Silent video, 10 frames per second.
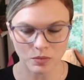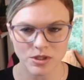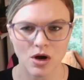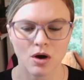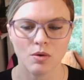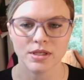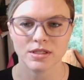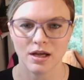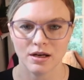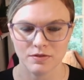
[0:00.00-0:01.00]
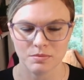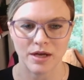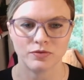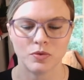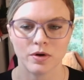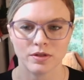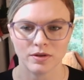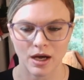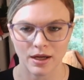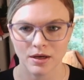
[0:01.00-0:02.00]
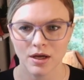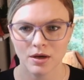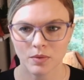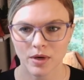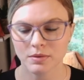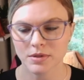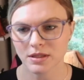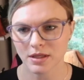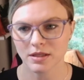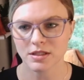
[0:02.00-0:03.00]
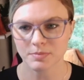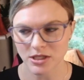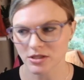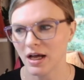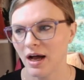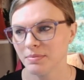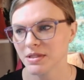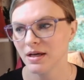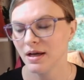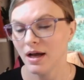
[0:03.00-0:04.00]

was always kind of in my forethought when I was in the special ops.